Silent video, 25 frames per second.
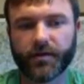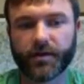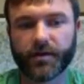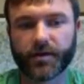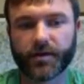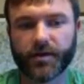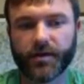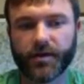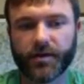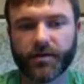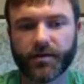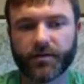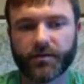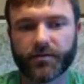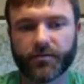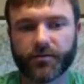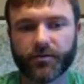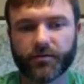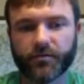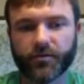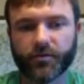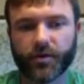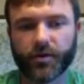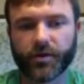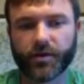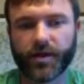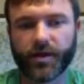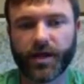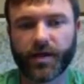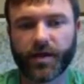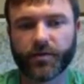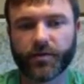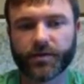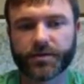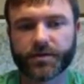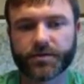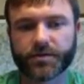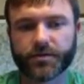again to avoid
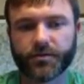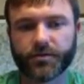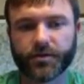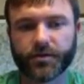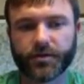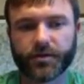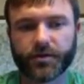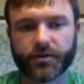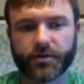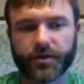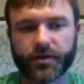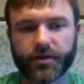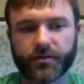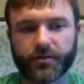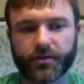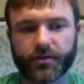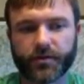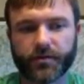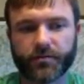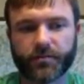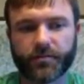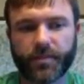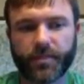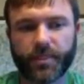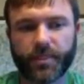damage to the urethra.